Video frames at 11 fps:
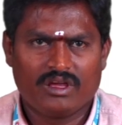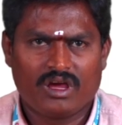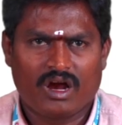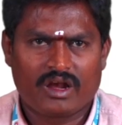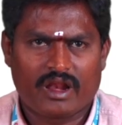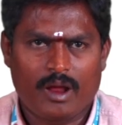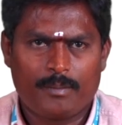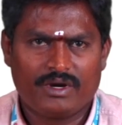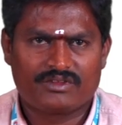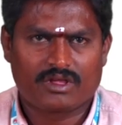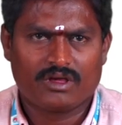and rapid
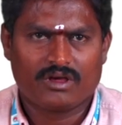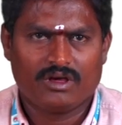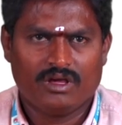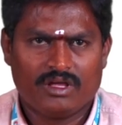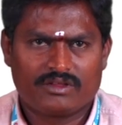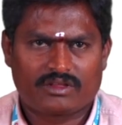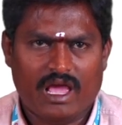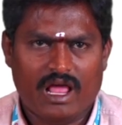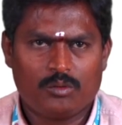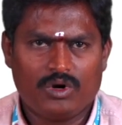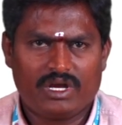
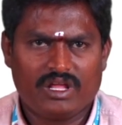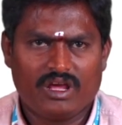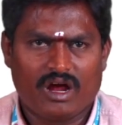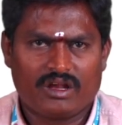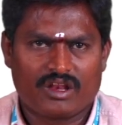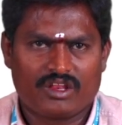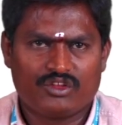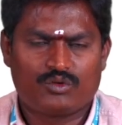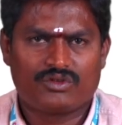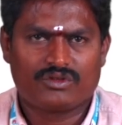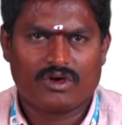scalability, and
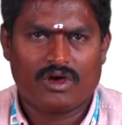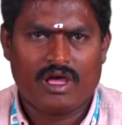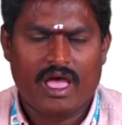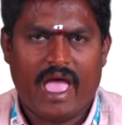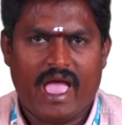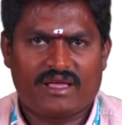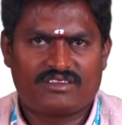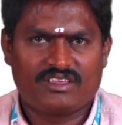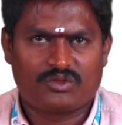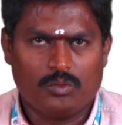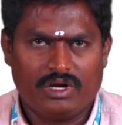resource
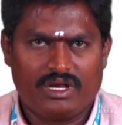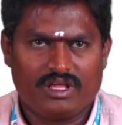accessibility.